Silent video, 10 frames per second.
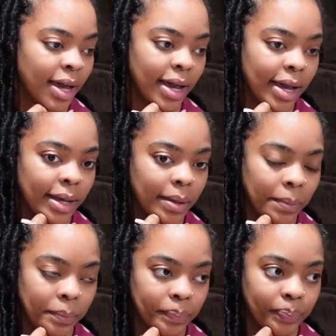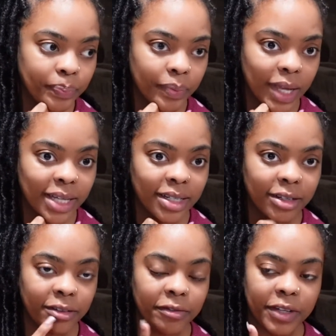Um, I
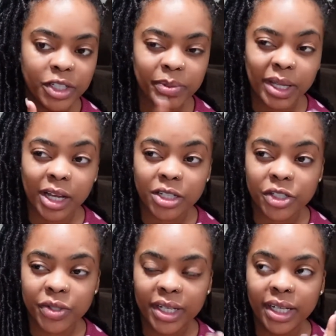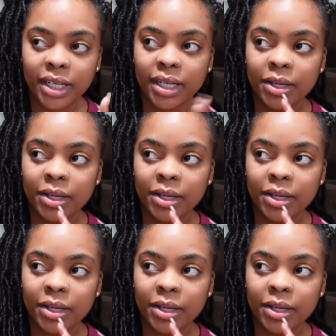didn't finish my laundry.